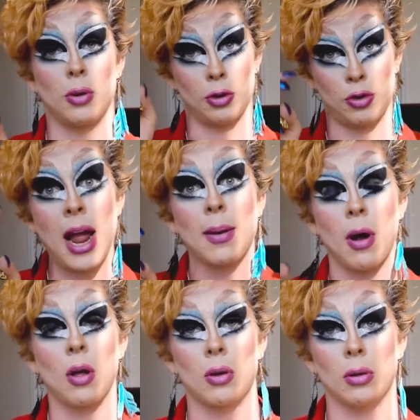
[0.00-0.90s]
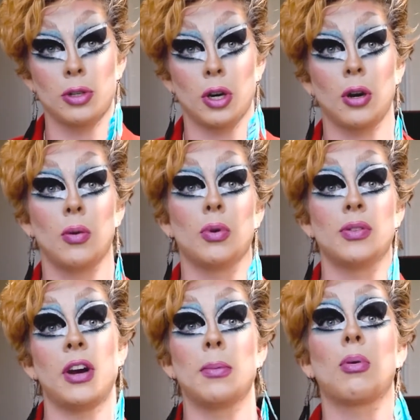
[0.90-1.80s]
or drag ball culture, was
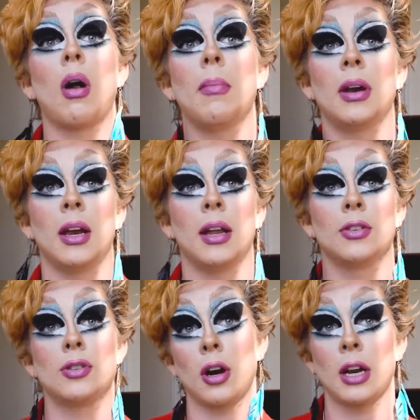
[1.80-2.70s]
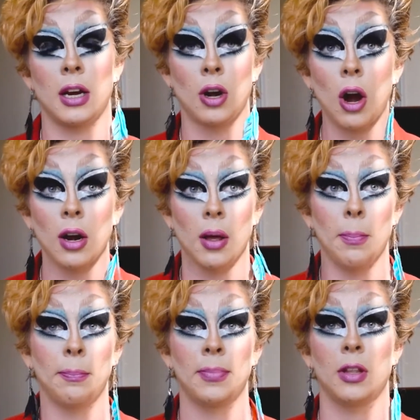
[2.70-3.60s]
very prominent and started in
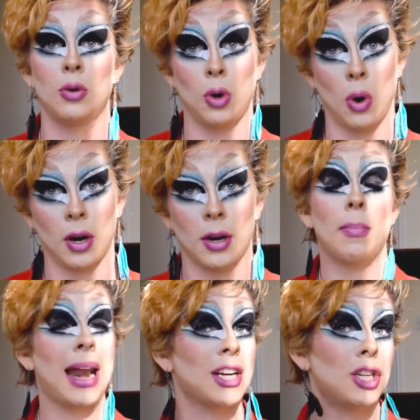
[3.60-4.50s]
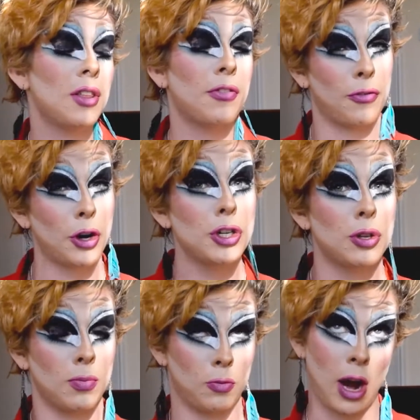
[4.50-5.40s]
Harlem, New York. But actually the
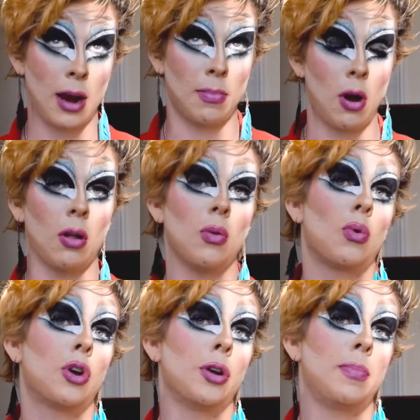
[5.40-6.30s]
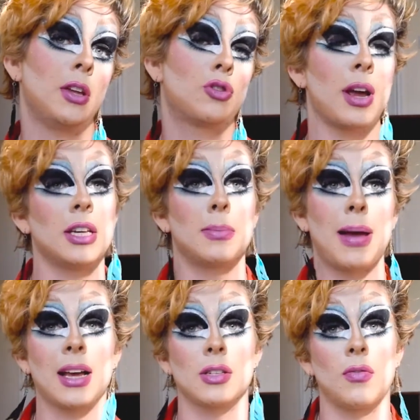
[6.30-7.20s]
first drag ball could be traced
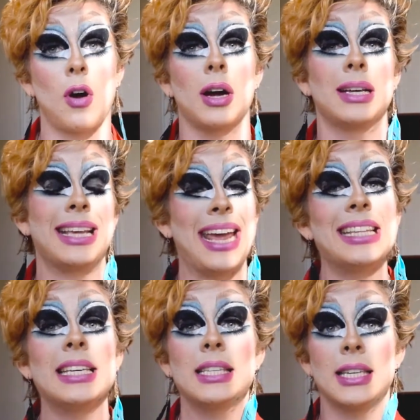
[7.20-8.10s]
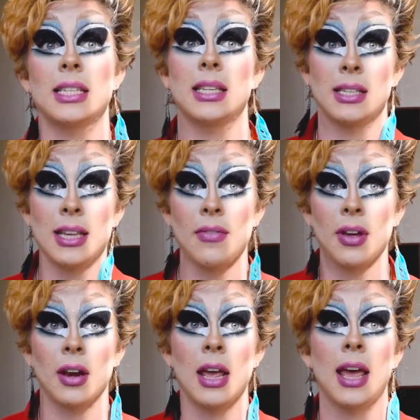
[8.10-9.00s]
back as far as
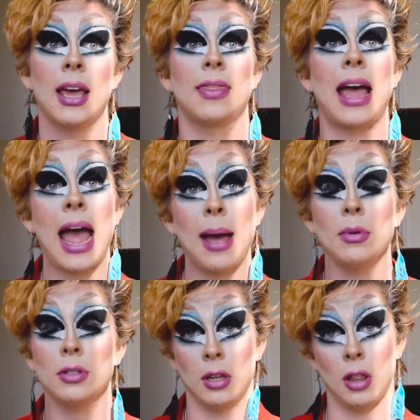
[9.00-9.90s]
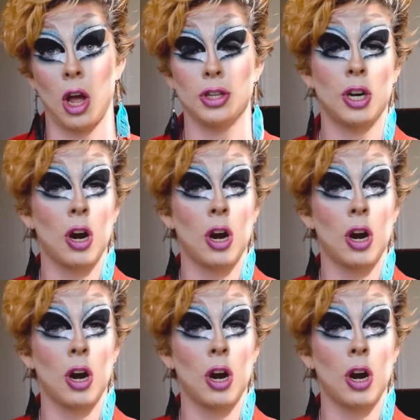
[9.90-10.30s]
1867 in the Hamilton Lodge in